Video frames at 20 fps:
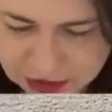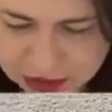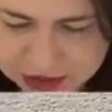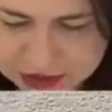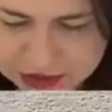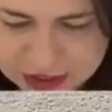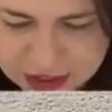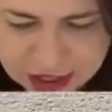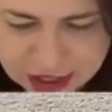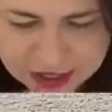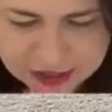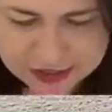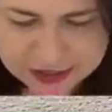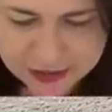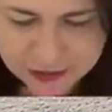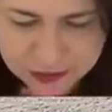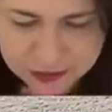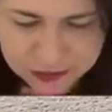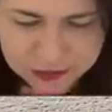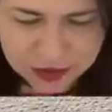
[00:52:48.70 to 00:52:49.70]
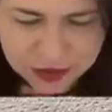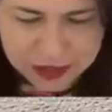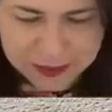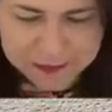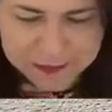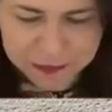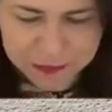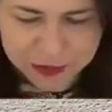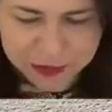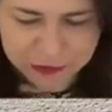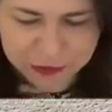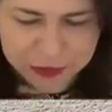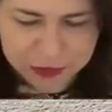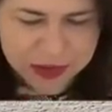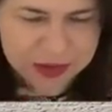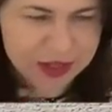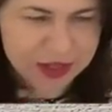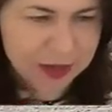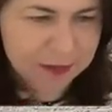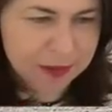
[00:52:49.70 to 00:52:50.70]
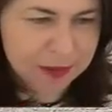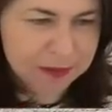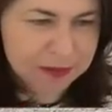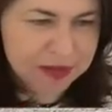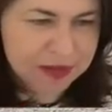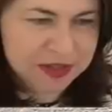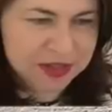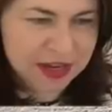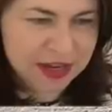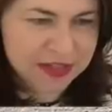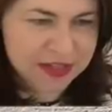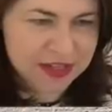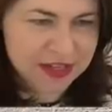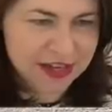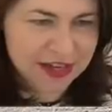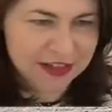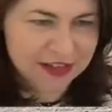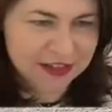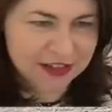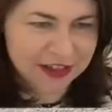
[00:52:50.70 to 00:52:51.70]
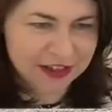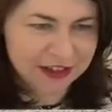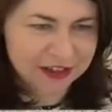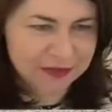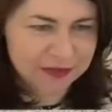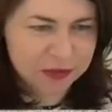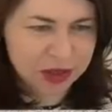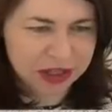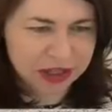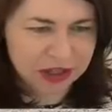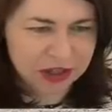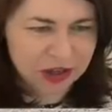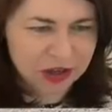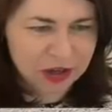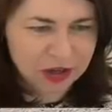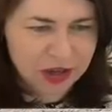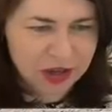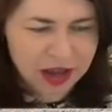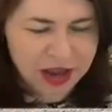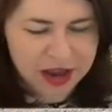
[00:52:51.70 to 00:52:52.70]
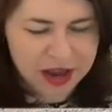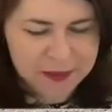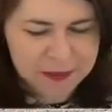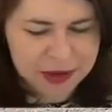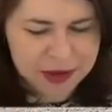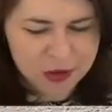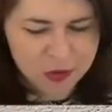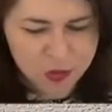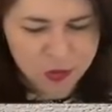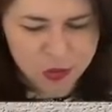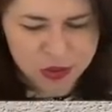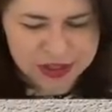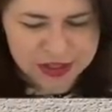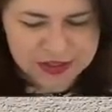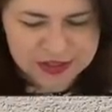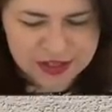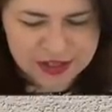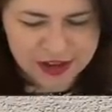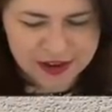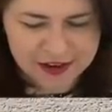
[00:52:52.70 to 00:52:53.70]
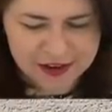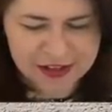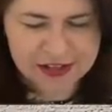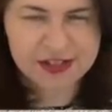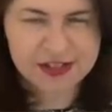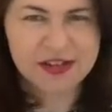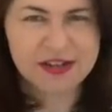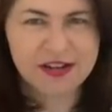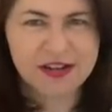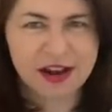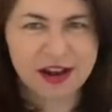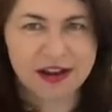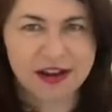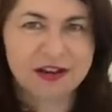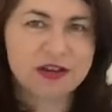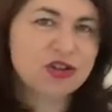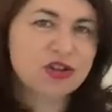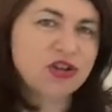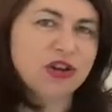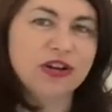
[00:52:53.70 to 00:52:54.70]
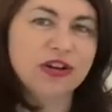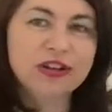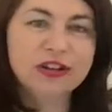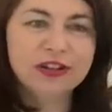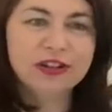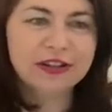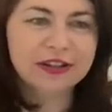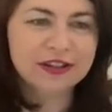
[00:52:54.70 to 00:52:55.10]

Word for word: I did ask um, one of my team members, Nancy Hetka, I'm like, um, what is that? Is that an artichoke?